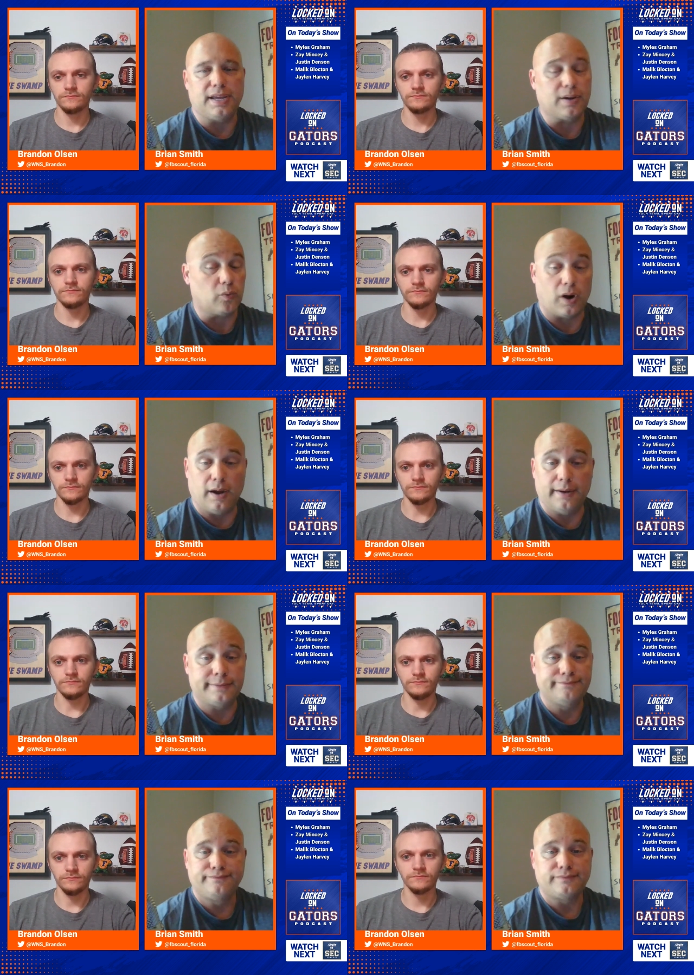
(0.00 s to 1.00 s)
Speaker 1: he can
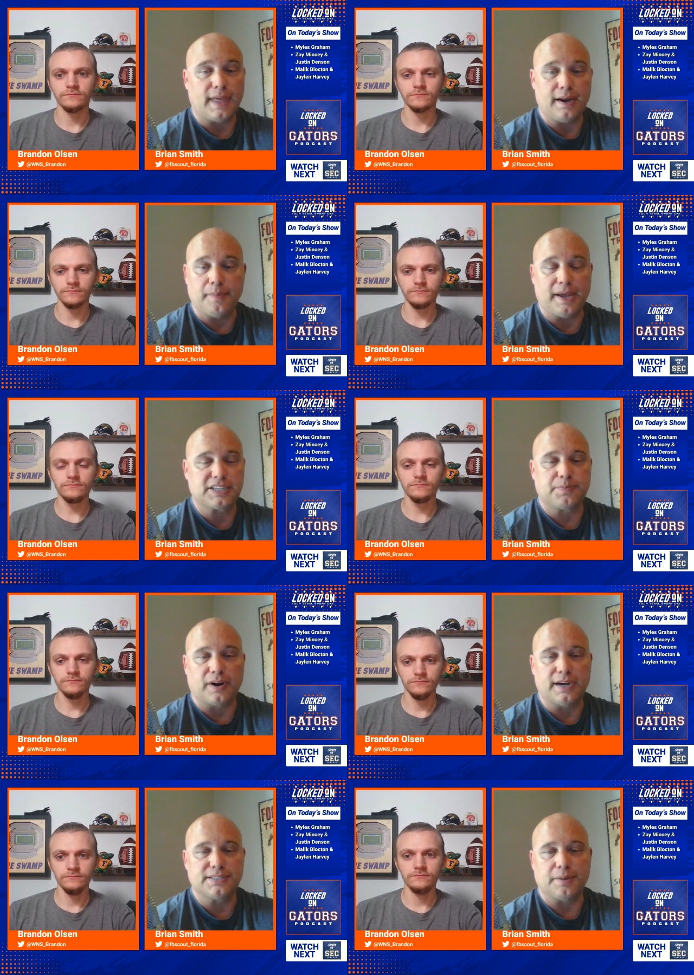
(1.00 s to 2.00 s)
run, and he makes
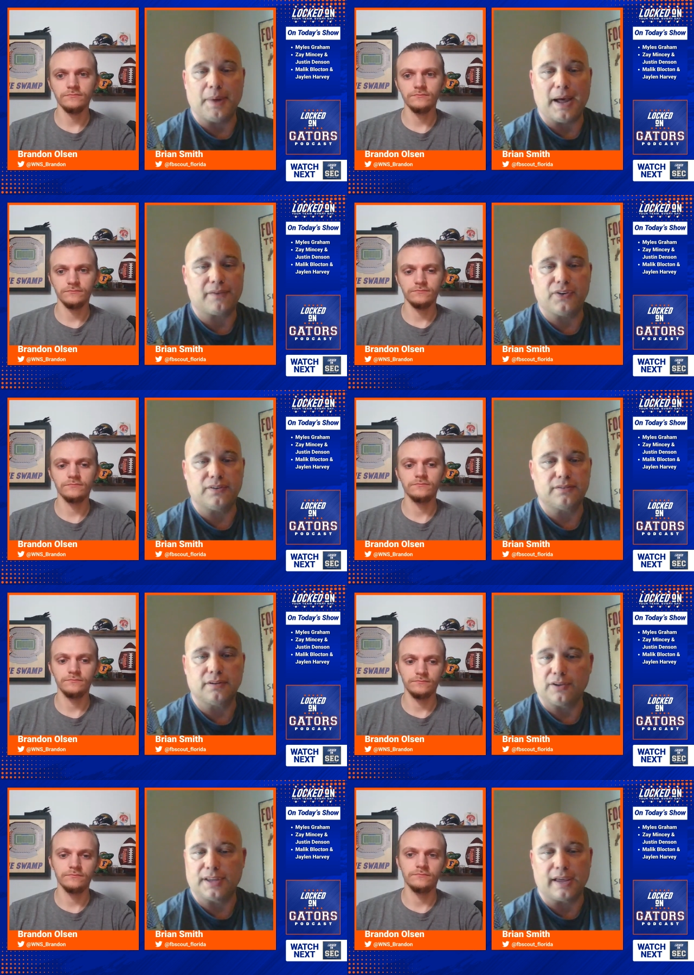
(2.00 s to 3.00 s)
plays in the backfield.
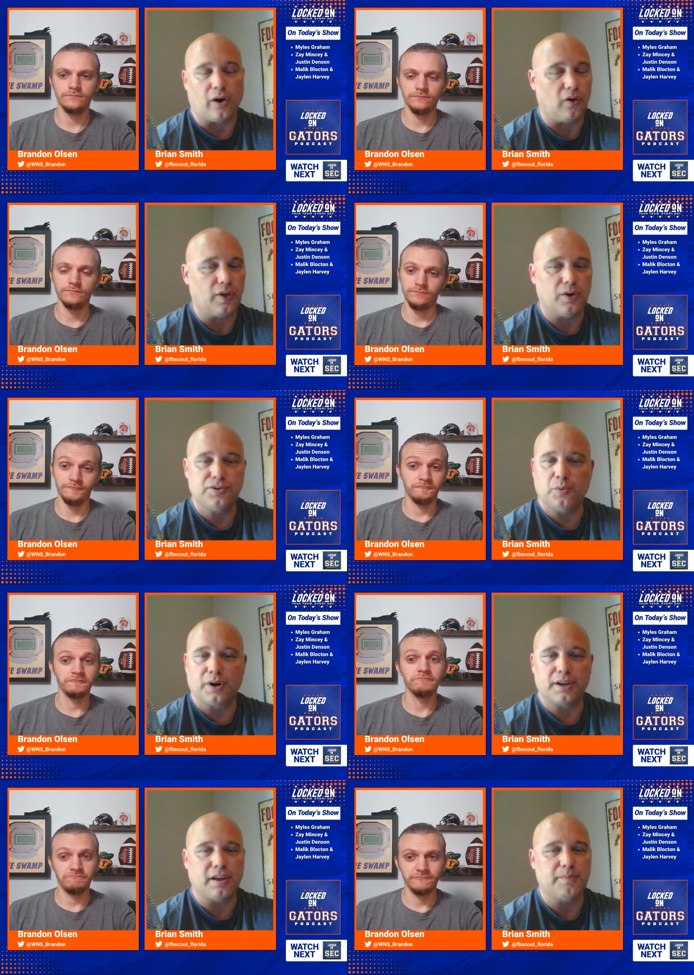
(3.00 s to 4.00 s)
I'll take all of those
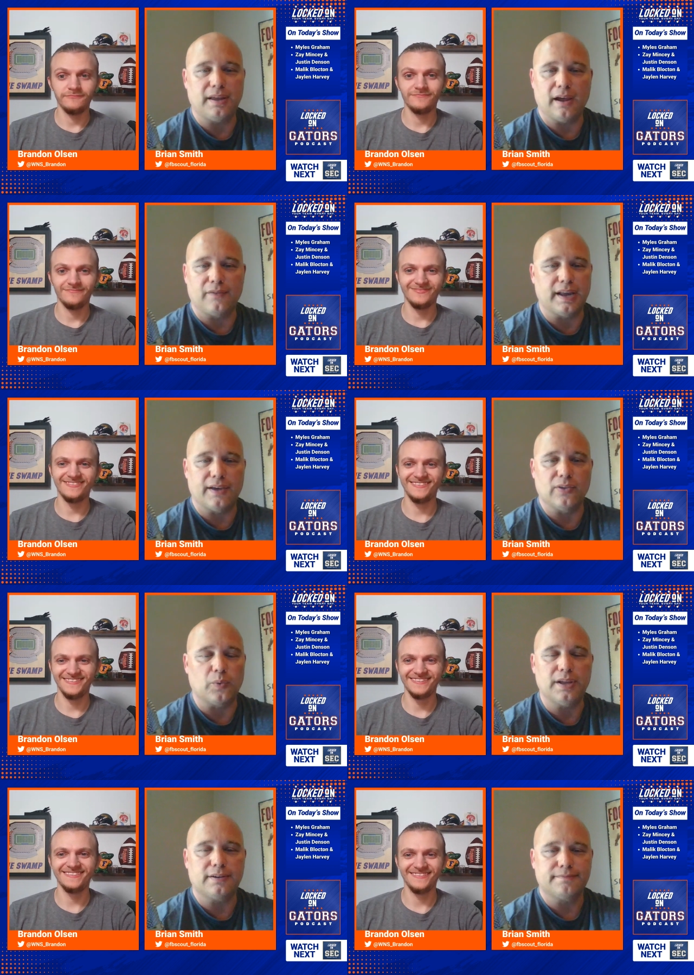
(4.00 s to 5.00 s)
you want to give me every day of
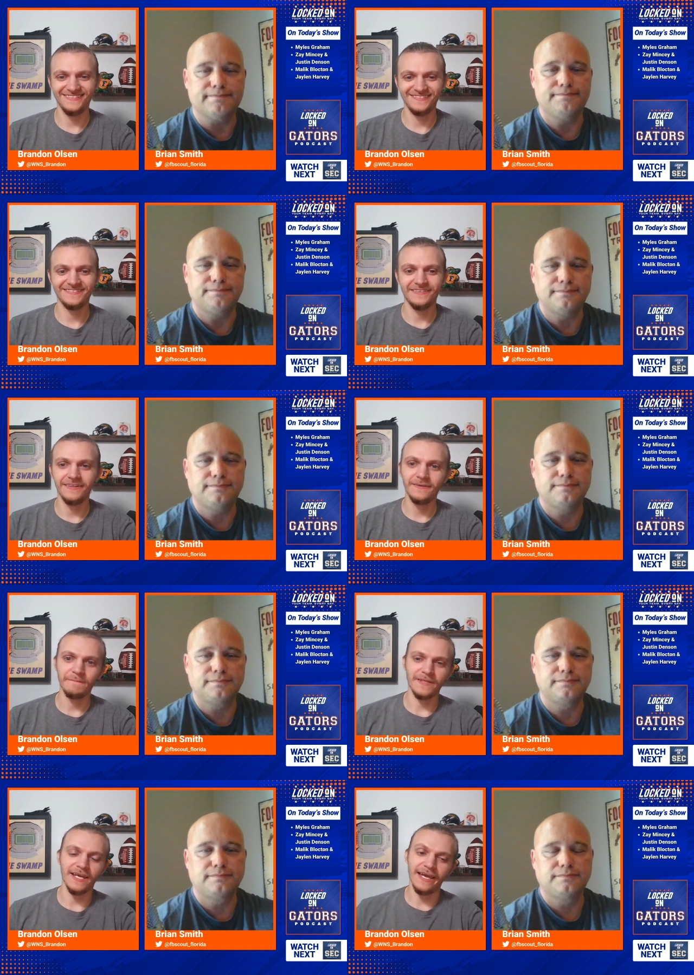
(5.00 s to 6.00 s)
the week.
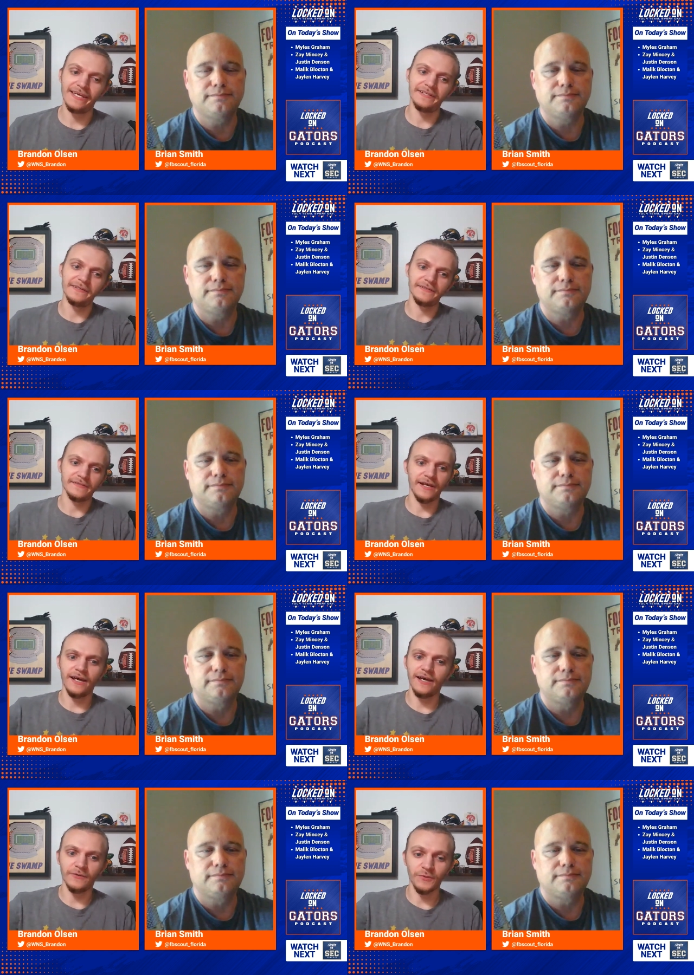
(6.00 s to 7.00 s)
Speaker 2: And
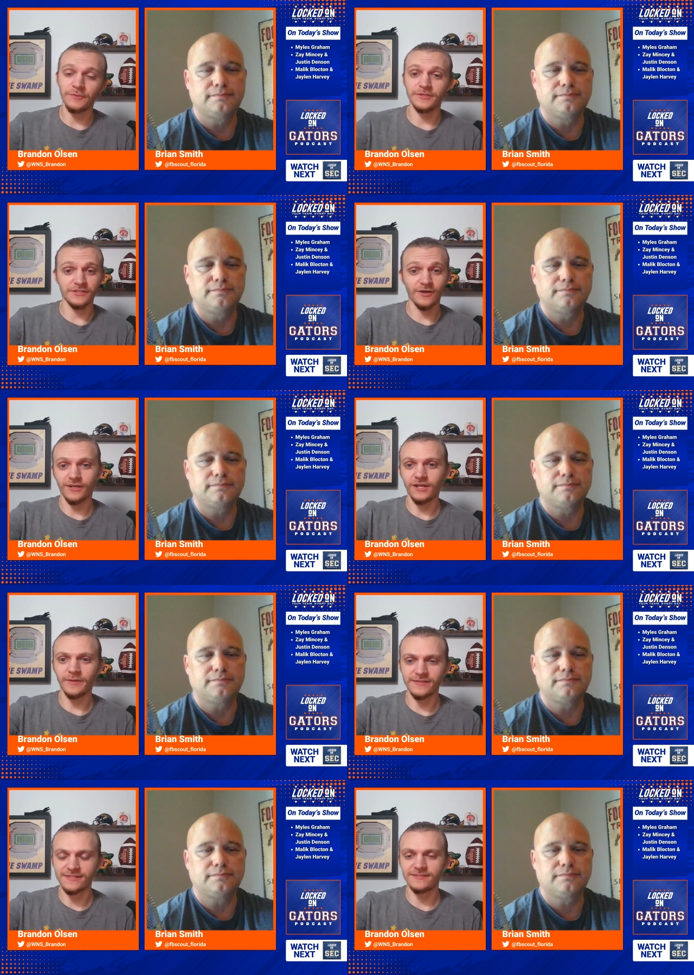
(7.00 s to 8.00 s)
we were talking
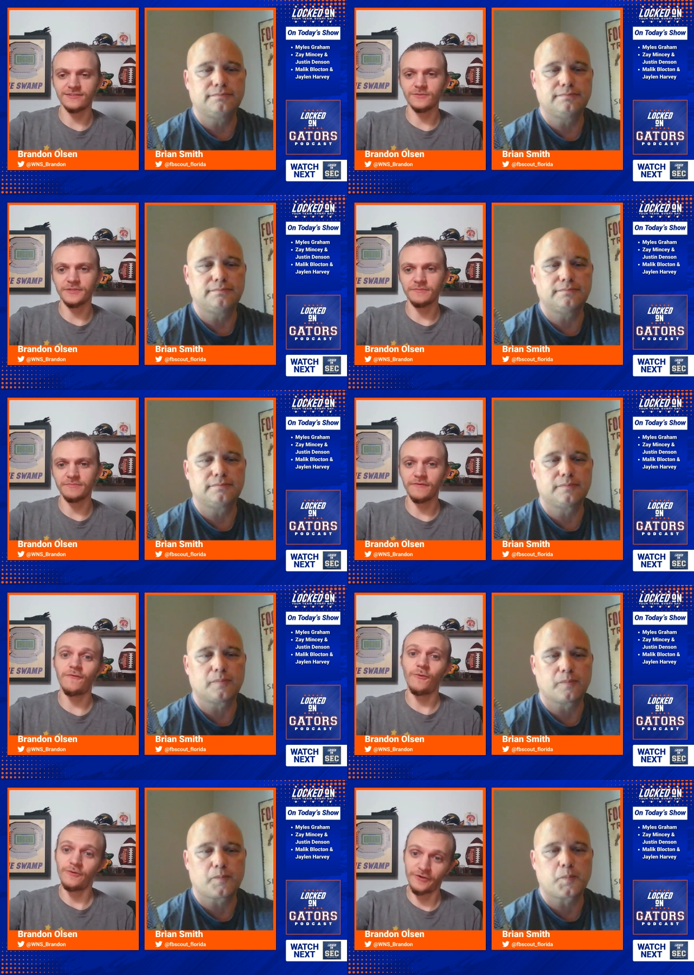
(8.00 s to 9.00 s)
about this a little bit
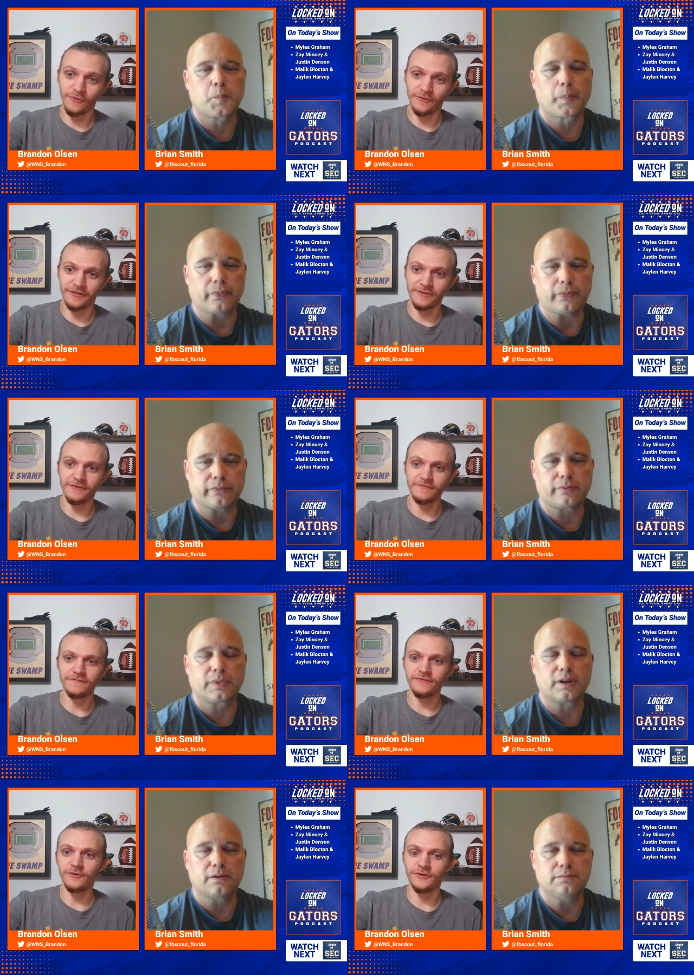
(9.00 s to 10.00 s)
before recording, but
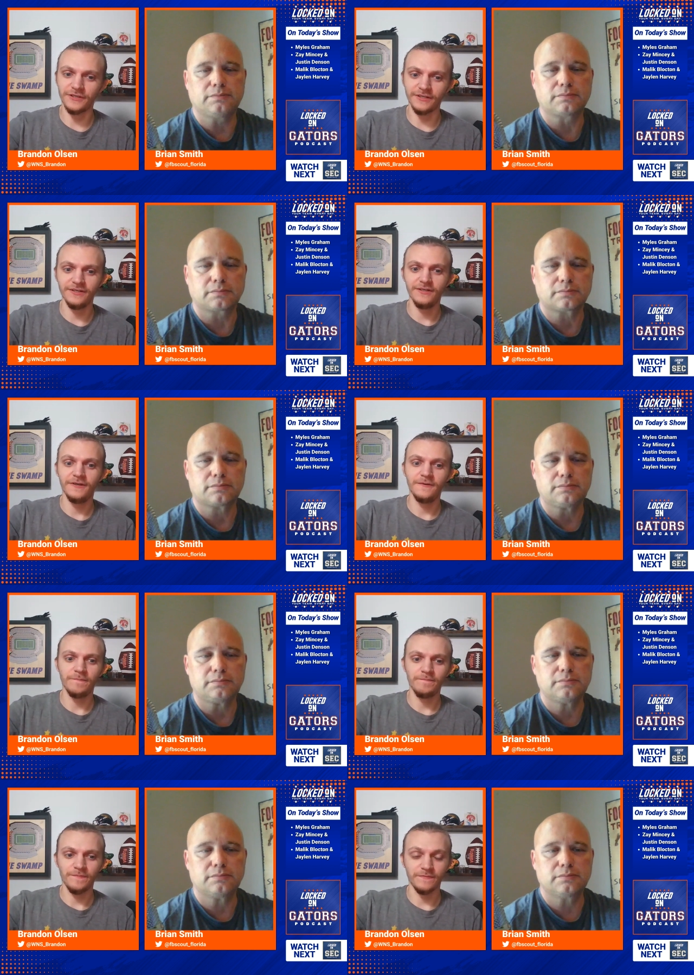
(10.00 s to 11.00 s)
Florida
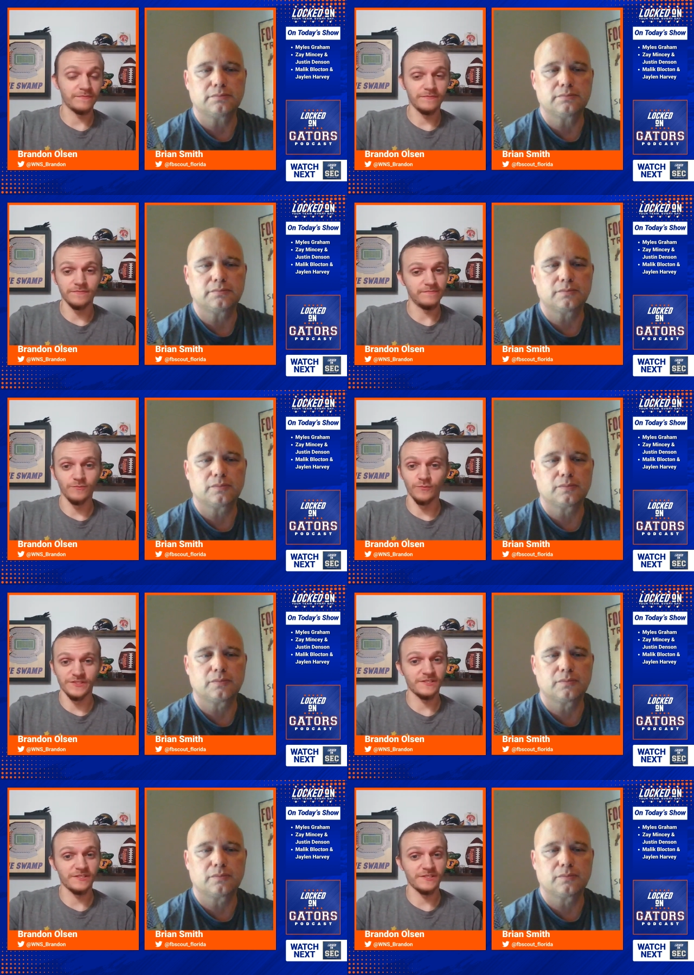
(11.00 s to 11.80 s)
was